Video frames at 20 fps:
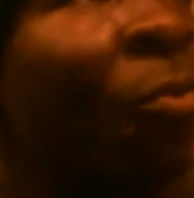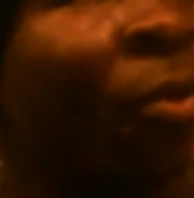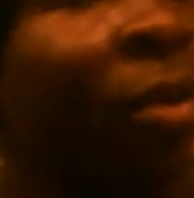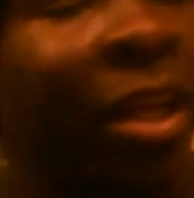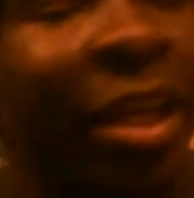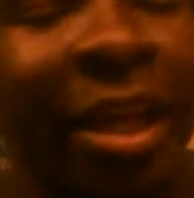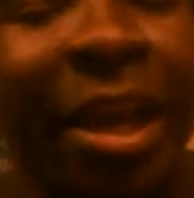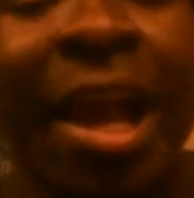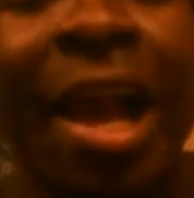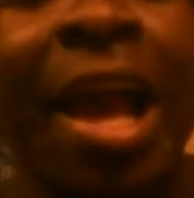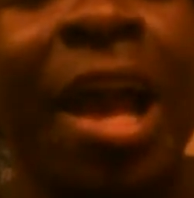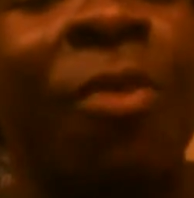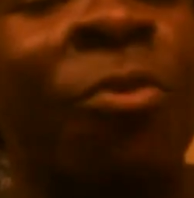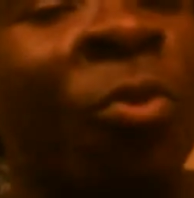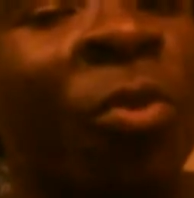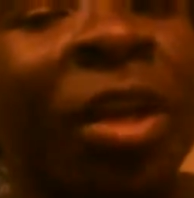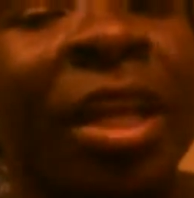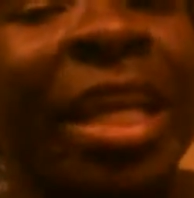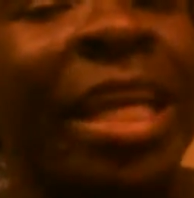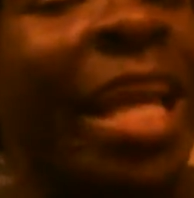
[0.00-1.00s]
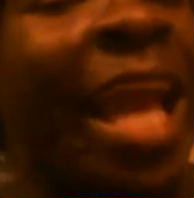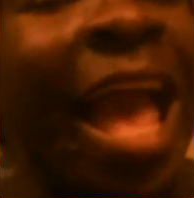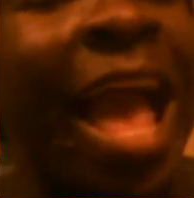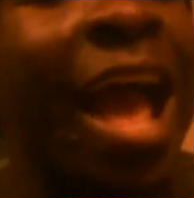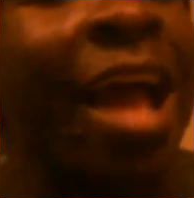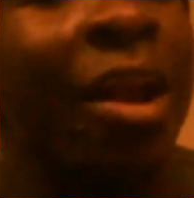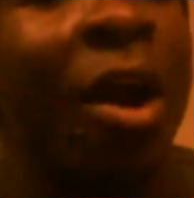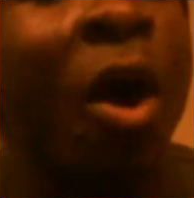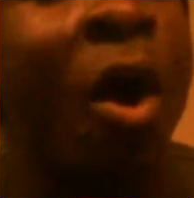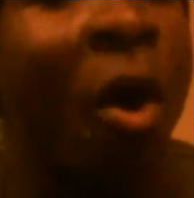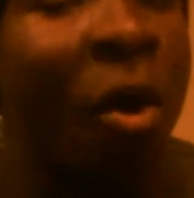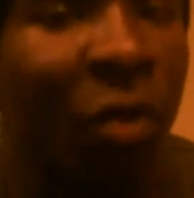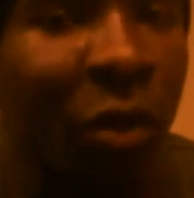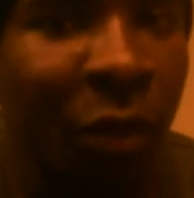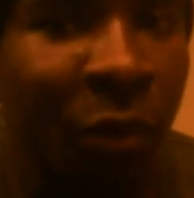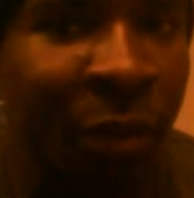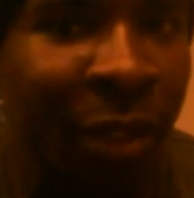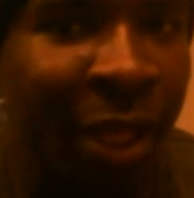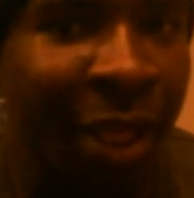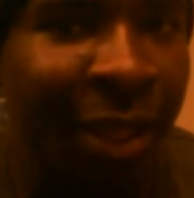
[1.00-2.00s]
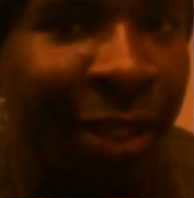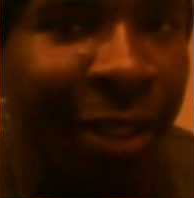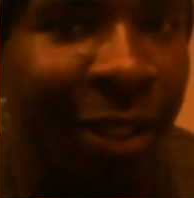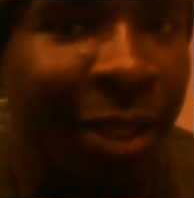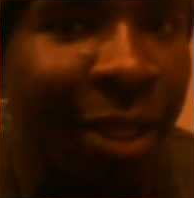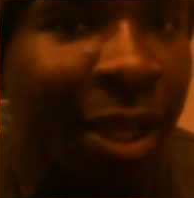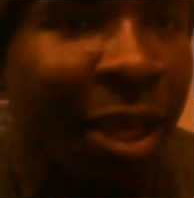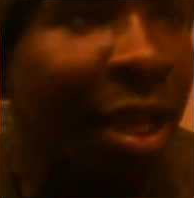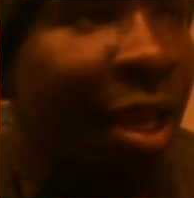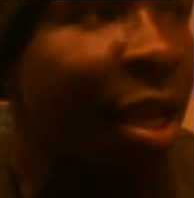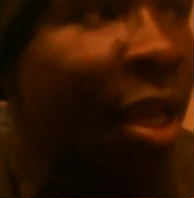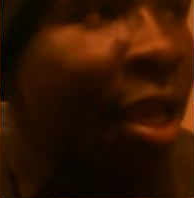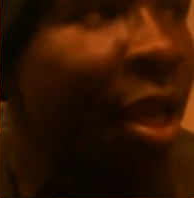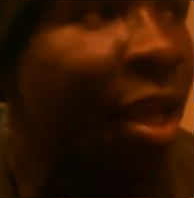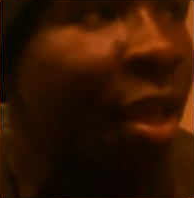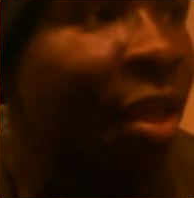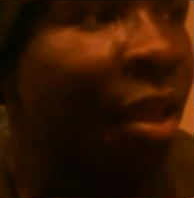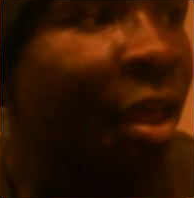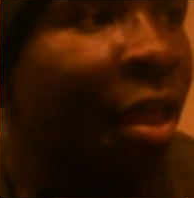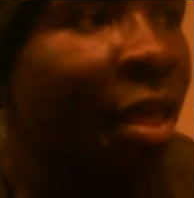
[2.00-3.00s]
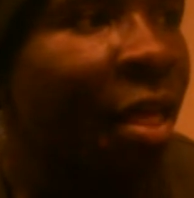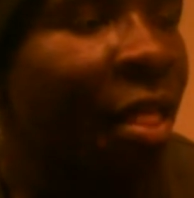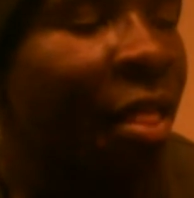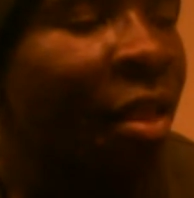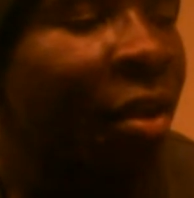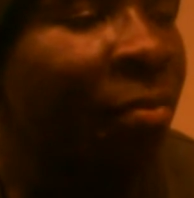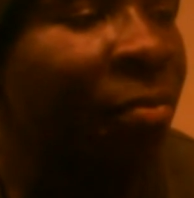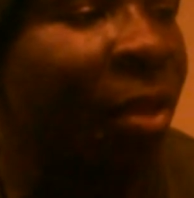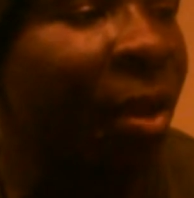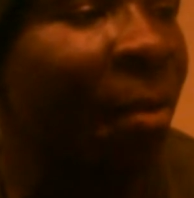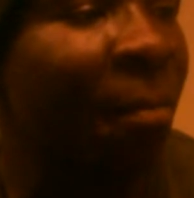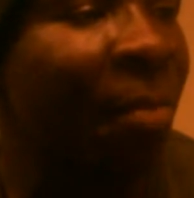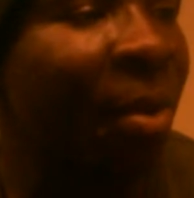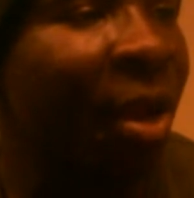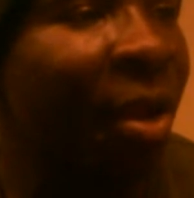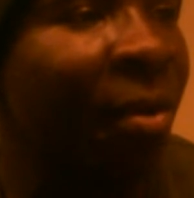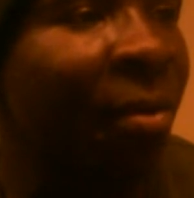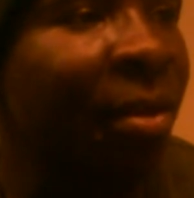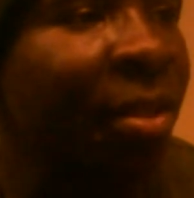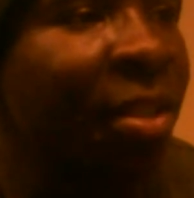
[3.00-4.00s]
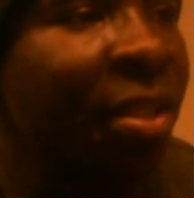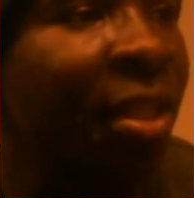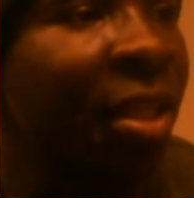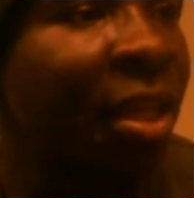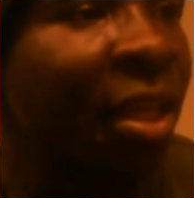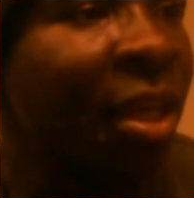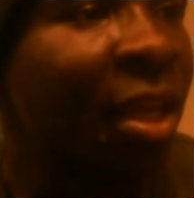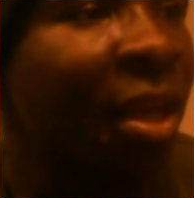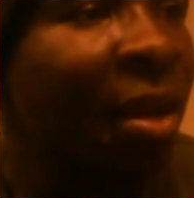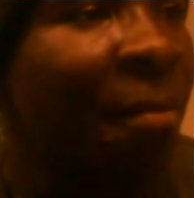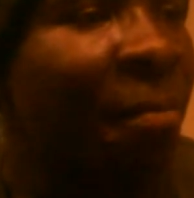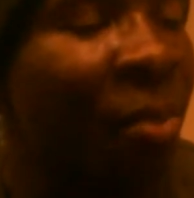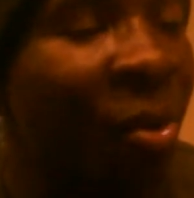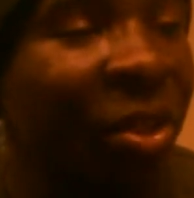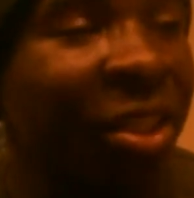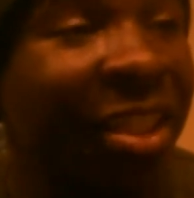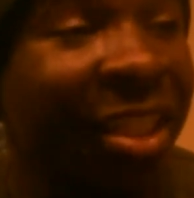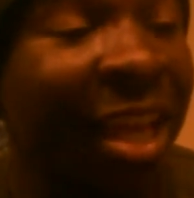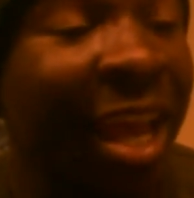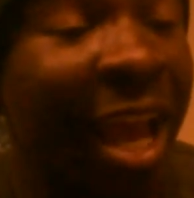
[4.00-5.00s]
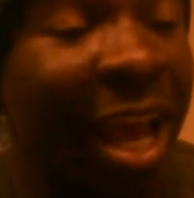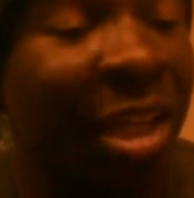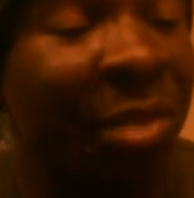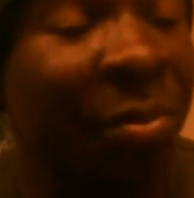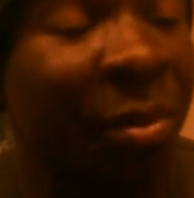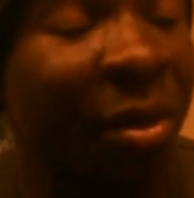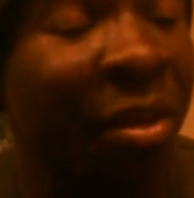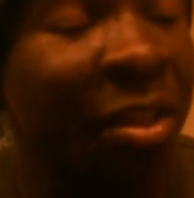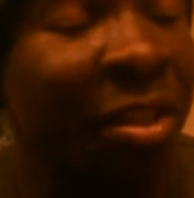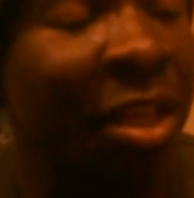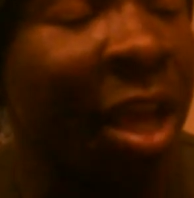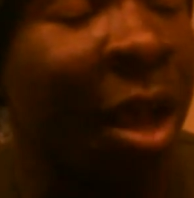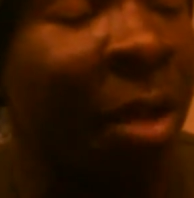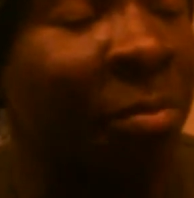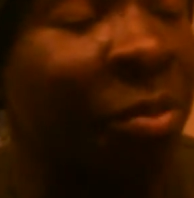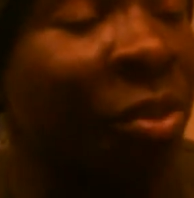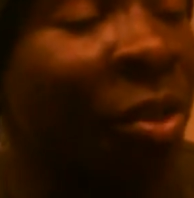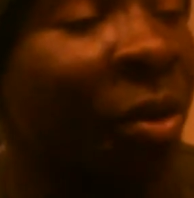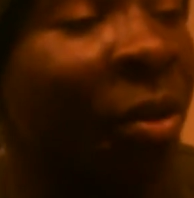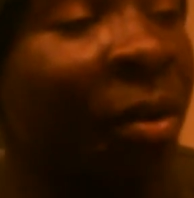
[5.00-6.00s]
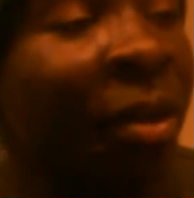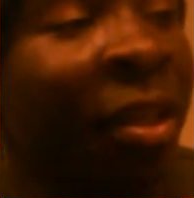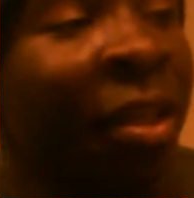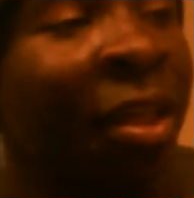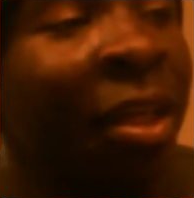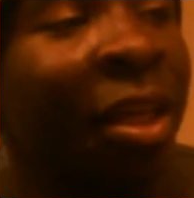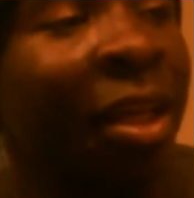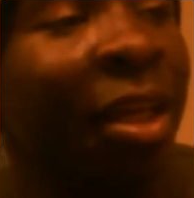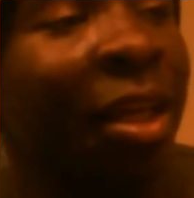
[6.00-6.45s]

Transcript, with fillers: working at working at all, okay? Their parents, pussy ass parents, I'm sorry,